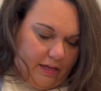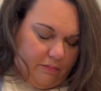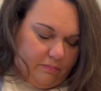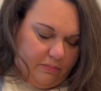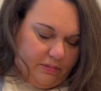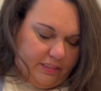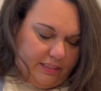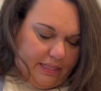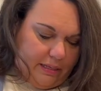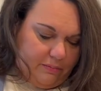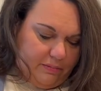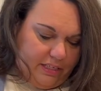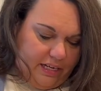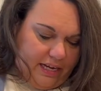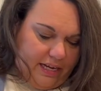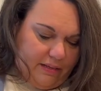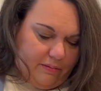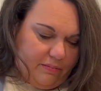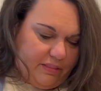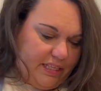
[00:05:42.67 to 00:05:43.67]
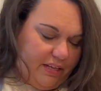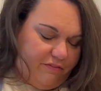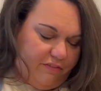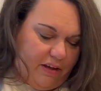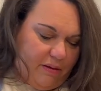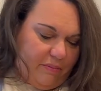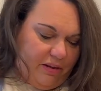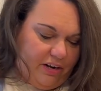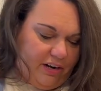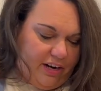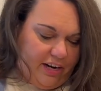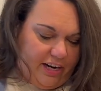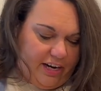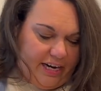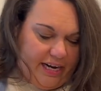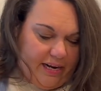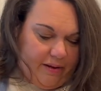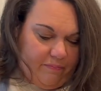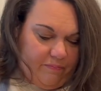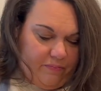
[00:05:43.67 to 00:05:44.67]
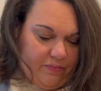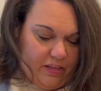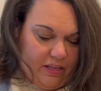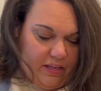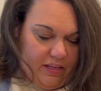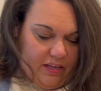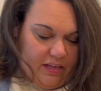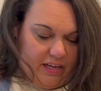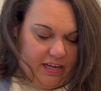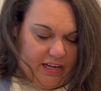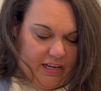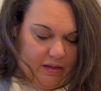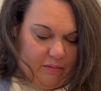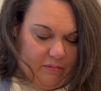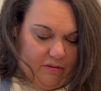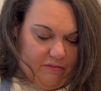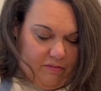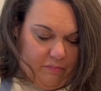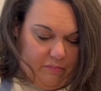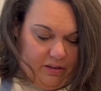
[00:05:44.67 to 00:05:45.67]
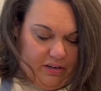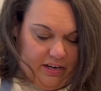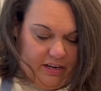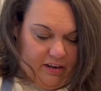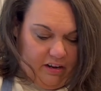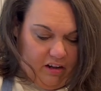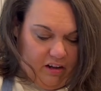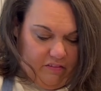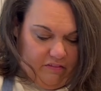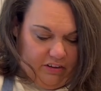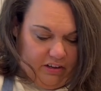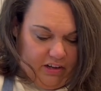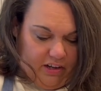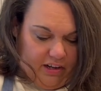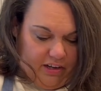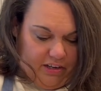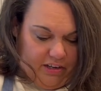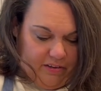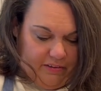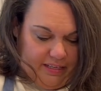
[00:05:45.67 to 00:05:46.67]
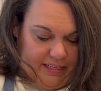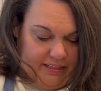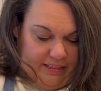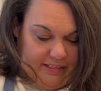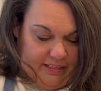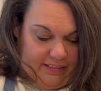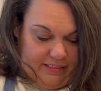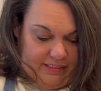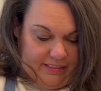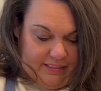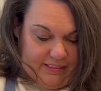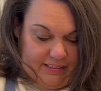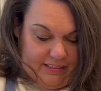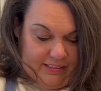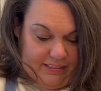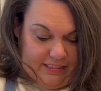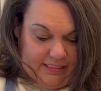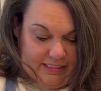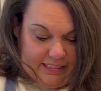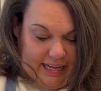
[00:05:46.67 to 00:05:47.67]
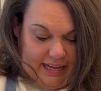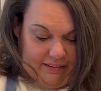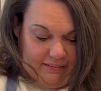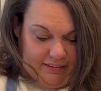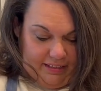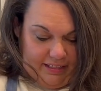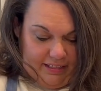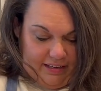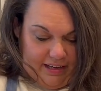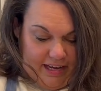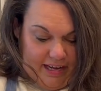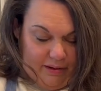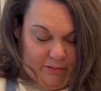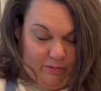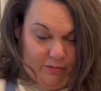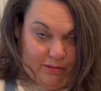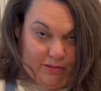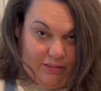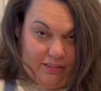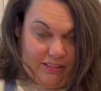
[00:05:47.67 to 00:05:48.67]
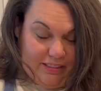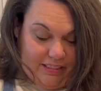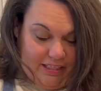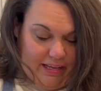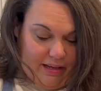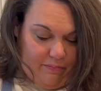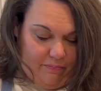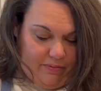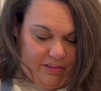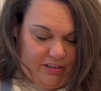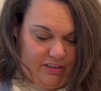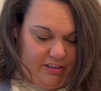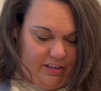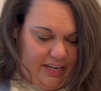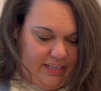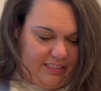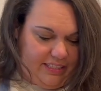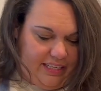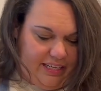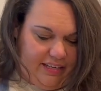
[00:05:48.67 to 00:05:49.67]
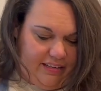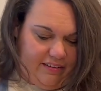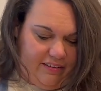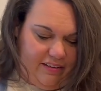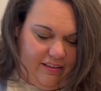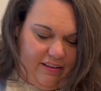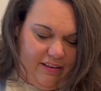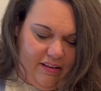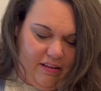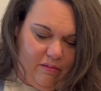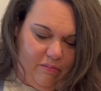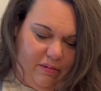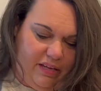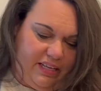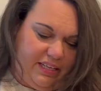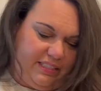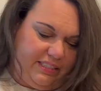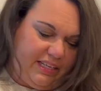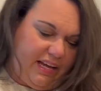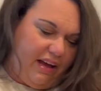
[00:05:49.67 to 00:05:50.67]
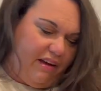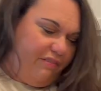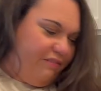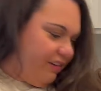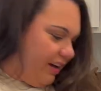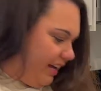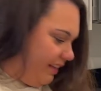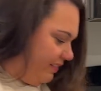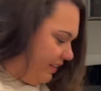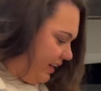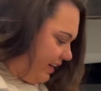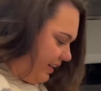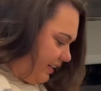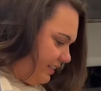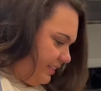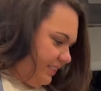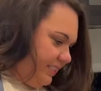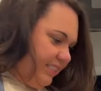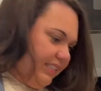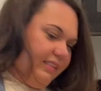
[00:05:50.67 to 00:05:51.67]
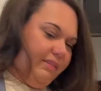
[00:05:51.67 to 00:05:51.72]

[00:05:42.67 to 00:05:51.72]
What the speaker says: Sometimes if I'm in a hurry, if I'm putting avocado in this salad, I will skip the dressing because I find that it's,